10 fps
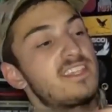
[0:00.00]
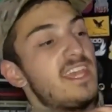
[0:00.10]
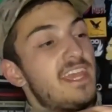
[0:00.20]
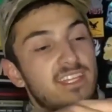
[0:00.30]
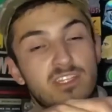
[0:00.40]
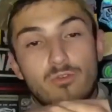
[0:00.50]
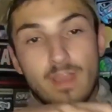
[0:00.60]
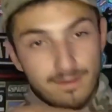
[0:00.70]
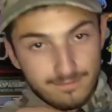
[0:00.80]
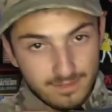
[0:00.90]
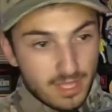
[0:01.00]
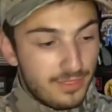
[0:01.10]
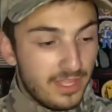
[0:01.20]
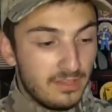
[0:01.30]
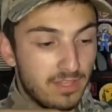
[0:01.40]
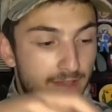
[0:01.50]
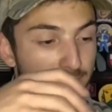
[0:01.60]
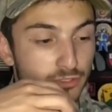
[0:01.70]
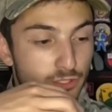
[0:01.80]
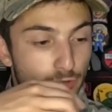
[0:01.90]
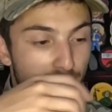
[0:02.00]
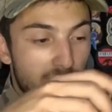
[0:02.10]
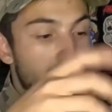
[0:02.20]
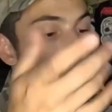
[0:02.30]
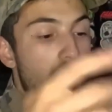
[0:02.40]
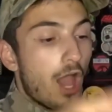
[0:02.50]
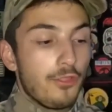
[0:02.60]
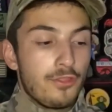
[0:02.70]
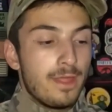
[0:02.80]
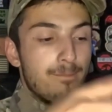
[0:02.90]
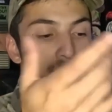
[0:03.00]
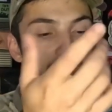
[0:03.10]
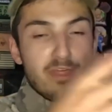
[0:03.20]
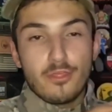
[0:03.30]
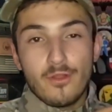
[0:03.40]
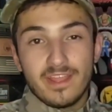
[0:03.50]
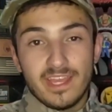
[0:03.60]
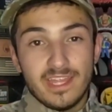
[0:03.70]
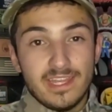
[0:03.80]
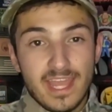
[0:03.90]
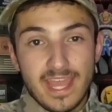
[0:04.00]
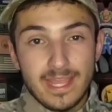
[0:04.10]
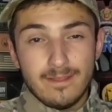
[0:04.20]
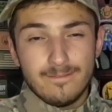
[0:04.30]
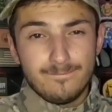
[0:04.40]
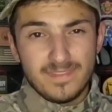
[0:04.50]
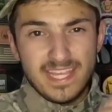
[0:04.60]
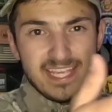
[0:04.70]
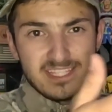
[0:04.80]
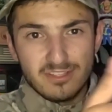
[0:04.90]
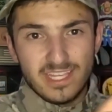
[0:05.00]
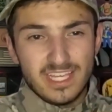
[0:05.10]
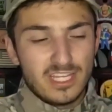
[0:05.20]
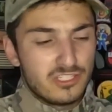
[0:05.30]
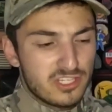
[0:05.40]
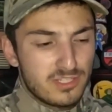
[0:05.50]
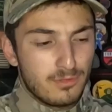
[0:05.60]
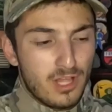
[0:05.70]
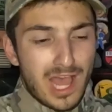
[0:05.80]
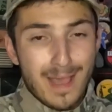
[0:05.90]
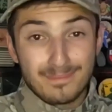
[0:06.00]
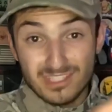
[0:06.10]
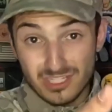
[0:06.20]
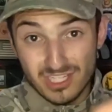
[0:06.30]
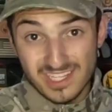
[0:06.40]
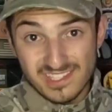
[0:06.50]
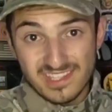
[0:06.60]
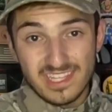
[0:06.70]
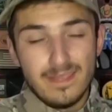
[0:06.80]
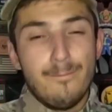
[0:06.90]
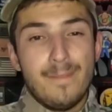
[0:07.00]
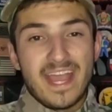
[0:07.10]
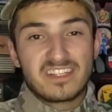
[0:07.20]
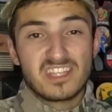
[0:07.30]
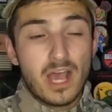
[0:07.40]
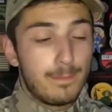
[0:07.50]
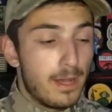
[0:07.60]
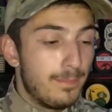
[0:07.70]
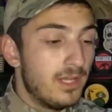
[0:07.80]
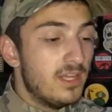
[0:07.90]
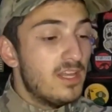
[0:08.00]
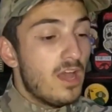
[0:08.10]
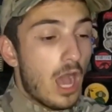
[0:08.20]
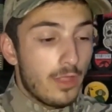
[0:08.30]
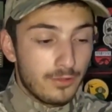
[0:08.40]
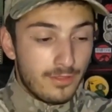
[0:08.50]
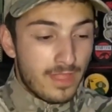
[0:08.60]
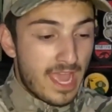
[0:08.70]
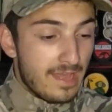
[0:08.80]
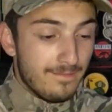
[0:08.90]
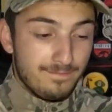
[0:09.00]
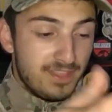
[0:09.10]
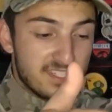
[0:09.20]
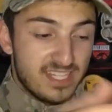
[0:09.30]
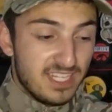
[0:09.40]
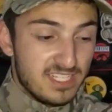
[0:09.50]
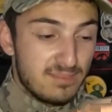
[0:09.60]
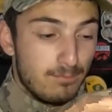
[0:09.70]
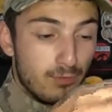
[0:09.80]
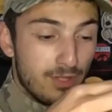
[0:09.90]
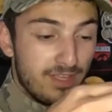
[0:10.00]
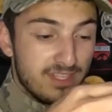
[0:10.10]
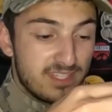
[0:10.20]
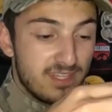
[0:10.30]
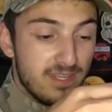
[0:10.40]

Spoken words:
and you have nothing left to do with it, other than maybe throwing in a easily adjustable hop such as the Max hop up. Other than that, this thing is brilliant.